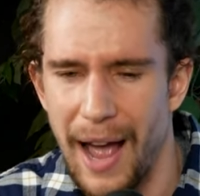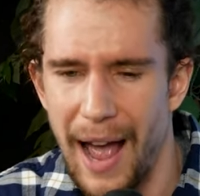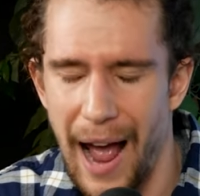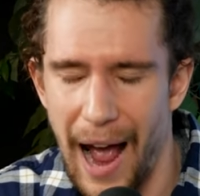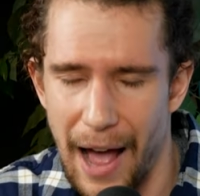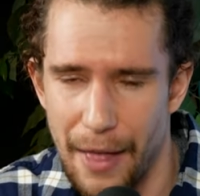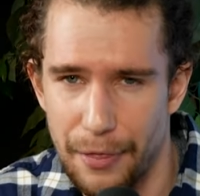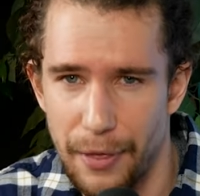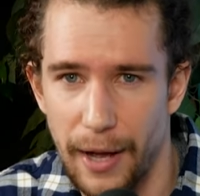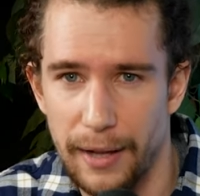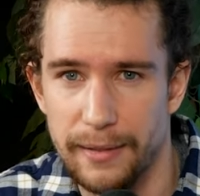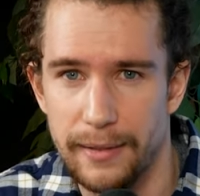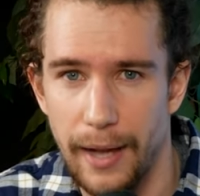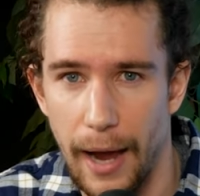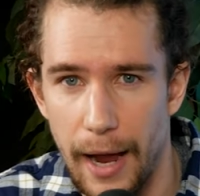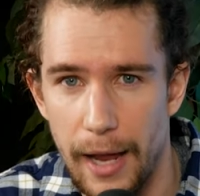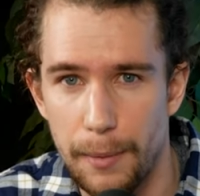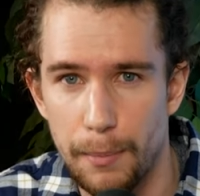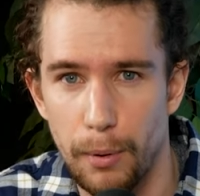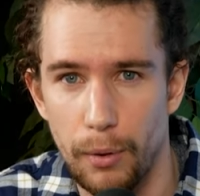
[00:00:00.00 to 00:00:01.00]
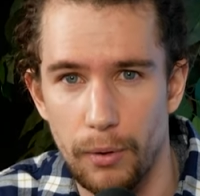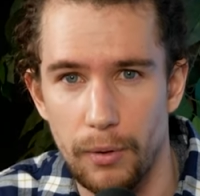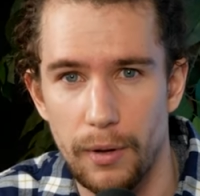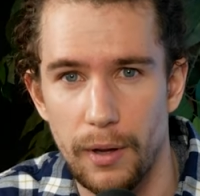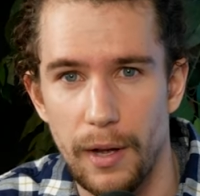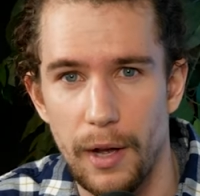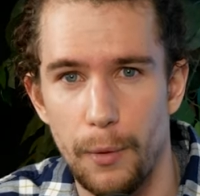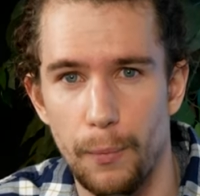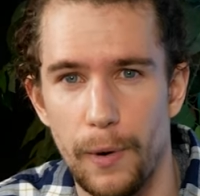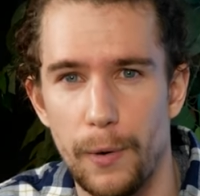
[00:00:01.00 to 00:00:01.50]
at that table
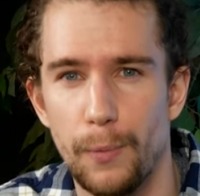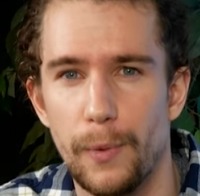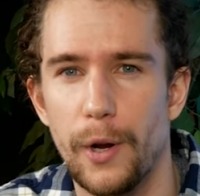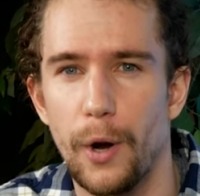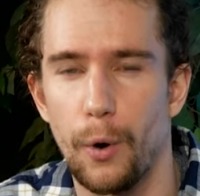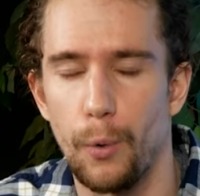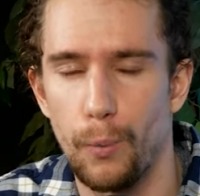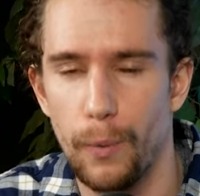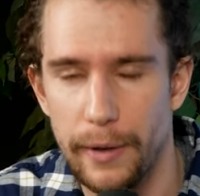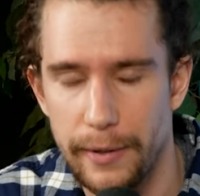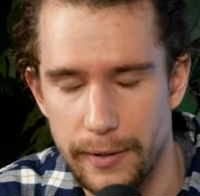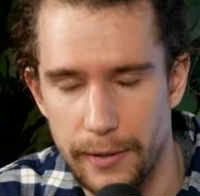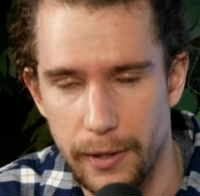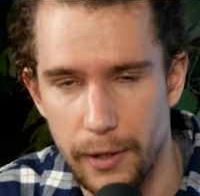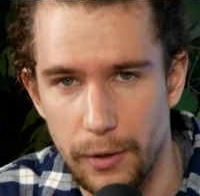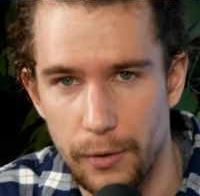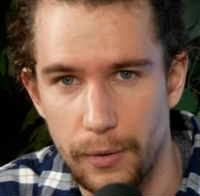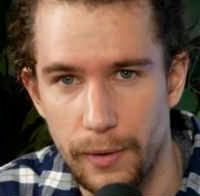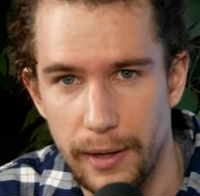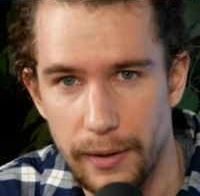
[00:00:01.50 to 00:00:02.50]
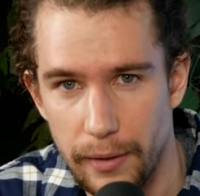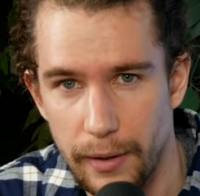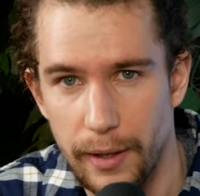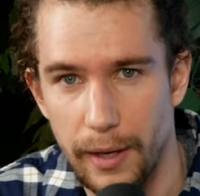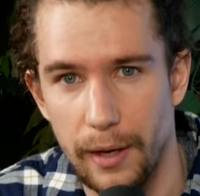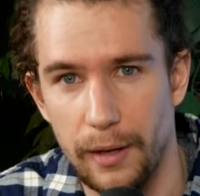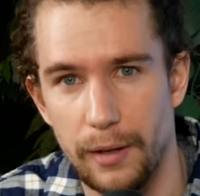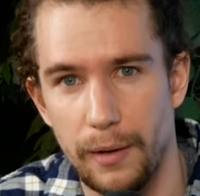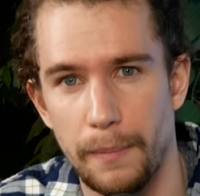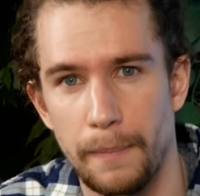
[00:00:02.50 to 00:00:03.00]
when we are with you in the
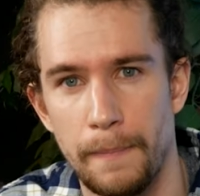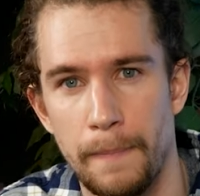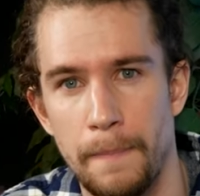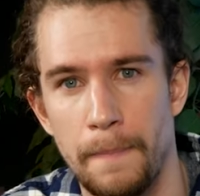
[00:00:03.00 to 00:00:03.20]
kingdom.